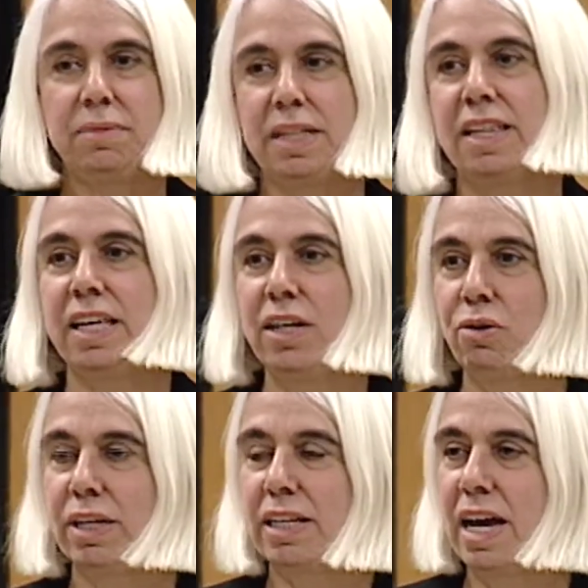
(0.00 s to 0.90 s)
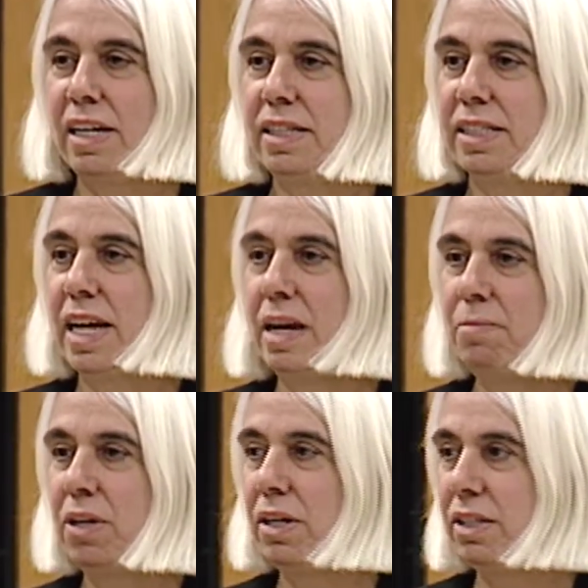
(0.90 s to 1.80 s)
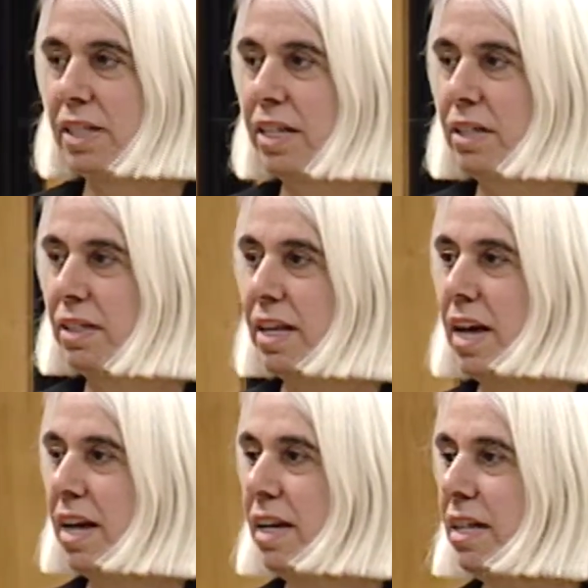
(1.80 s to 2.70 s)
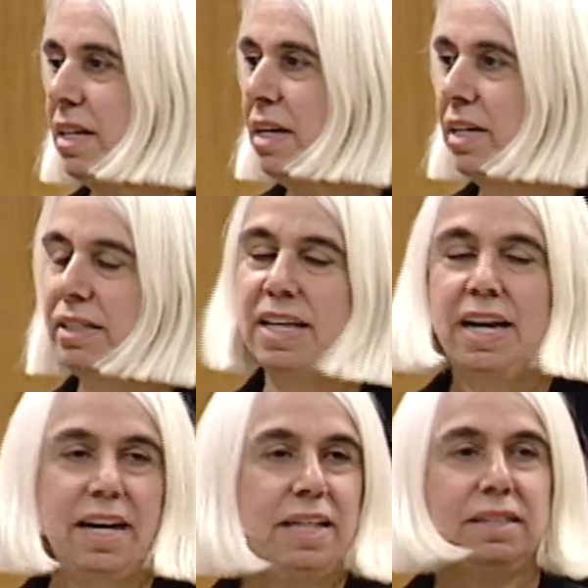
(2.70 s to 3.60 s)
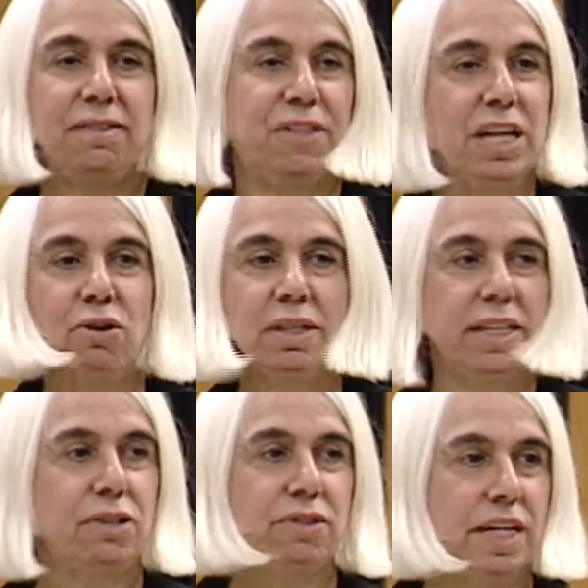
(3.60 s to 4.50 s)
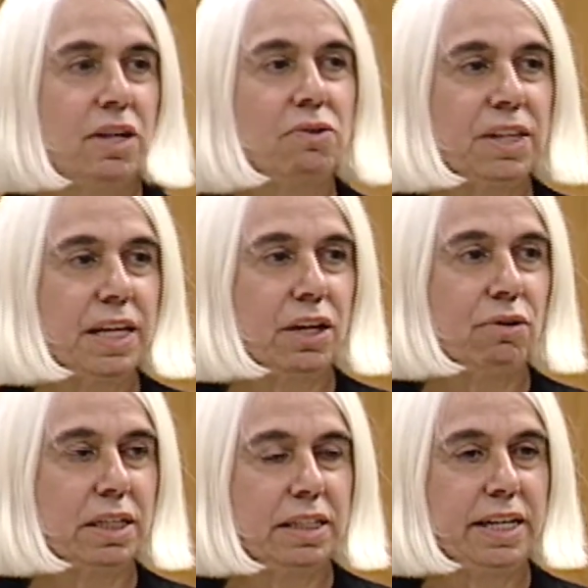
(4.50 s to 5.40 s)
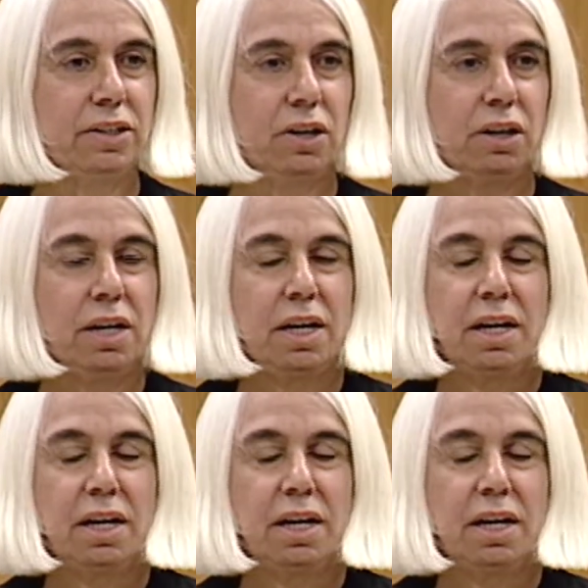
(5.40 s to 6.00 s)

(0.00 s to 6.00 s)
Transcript: they think you're at the head of the table, they think you're a leader, they don't think you're a leader.